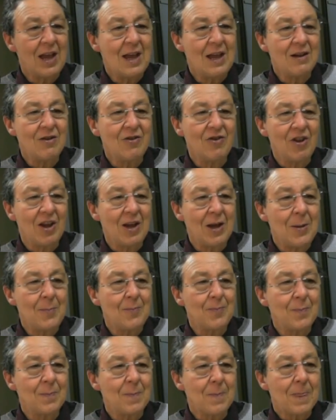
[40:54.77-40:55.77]

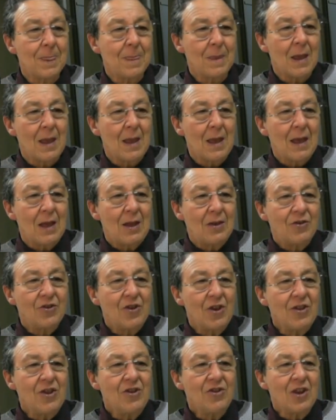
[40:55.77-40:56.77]
And
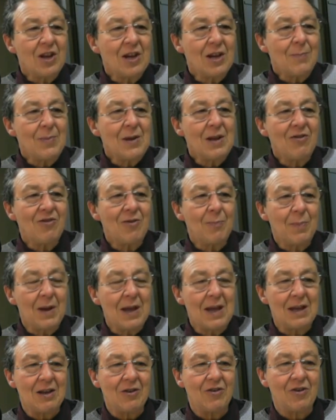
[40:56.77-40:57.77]
so there's going to be a
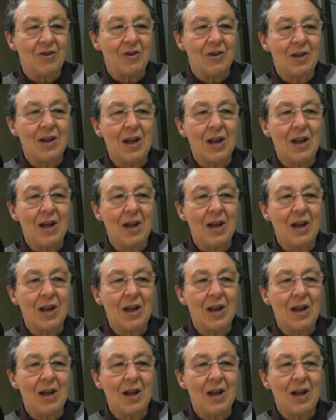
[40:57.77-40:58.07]
debate.